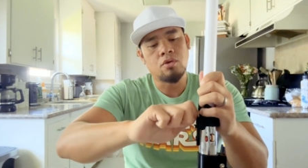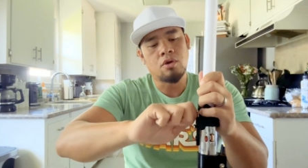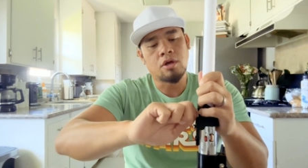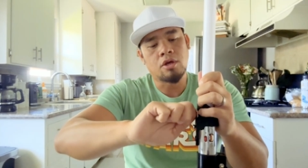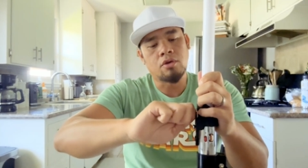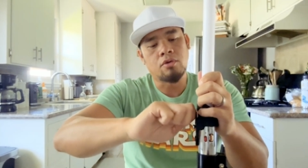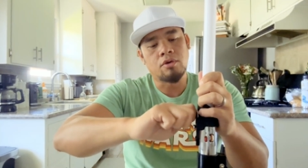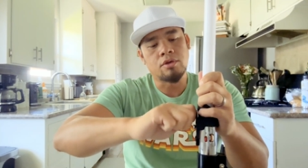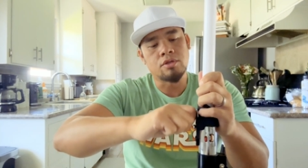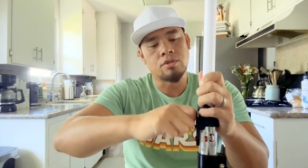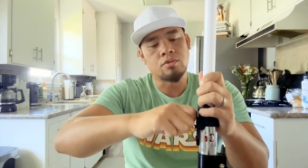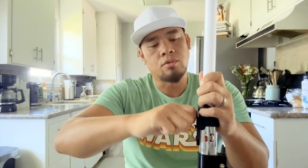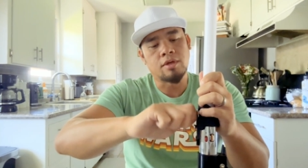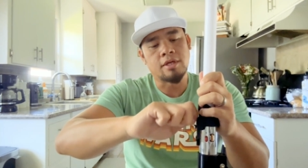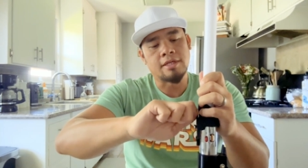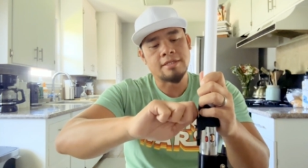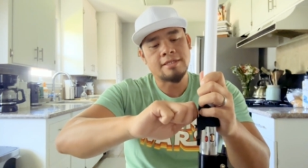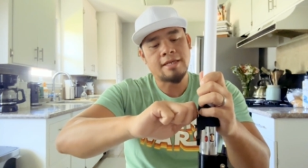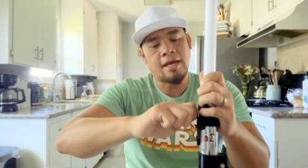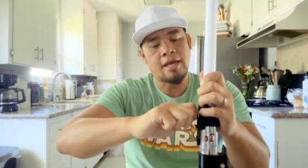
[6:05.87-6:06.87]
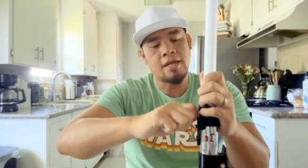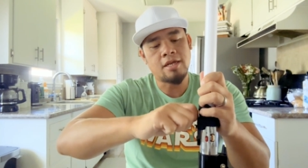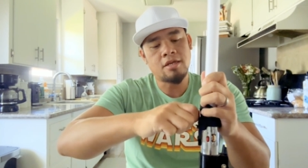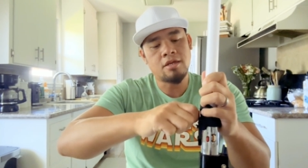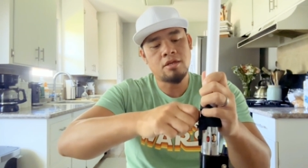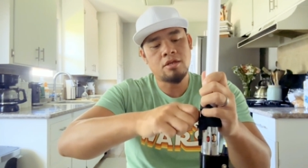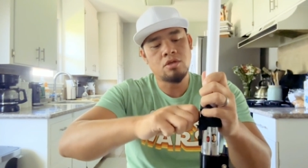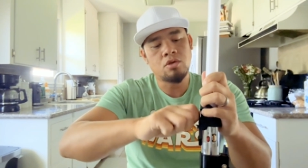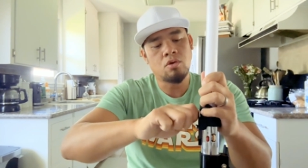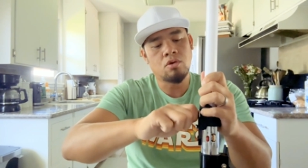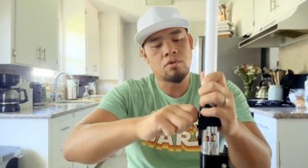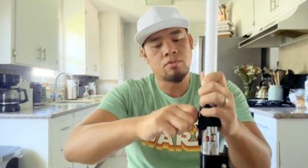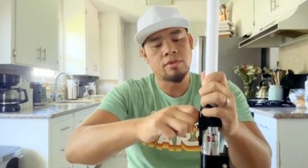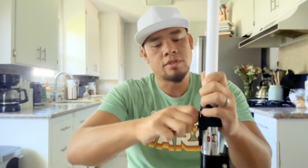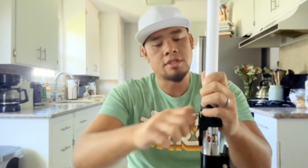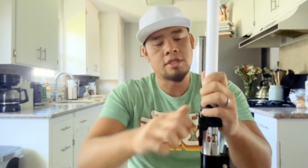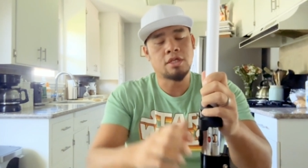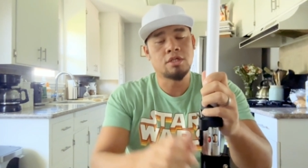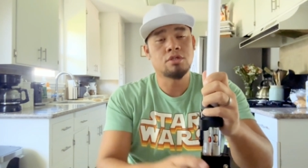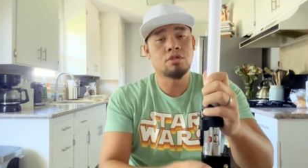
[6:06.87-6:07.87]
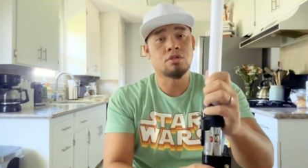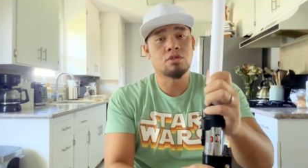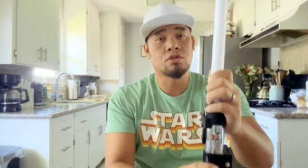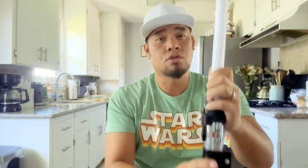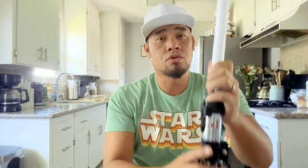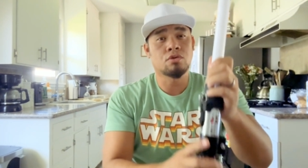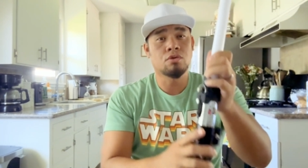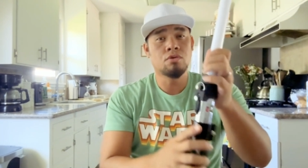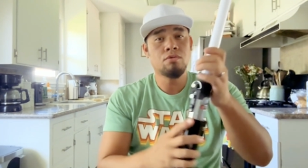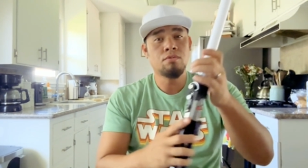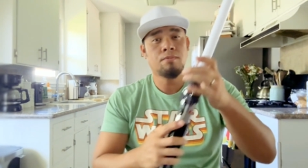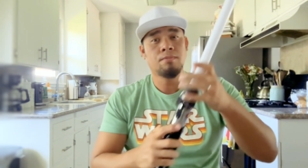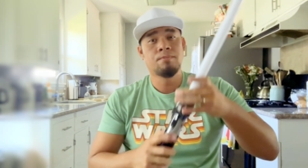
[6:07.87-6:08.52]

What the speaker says: are going to wanna tighten your retention screw.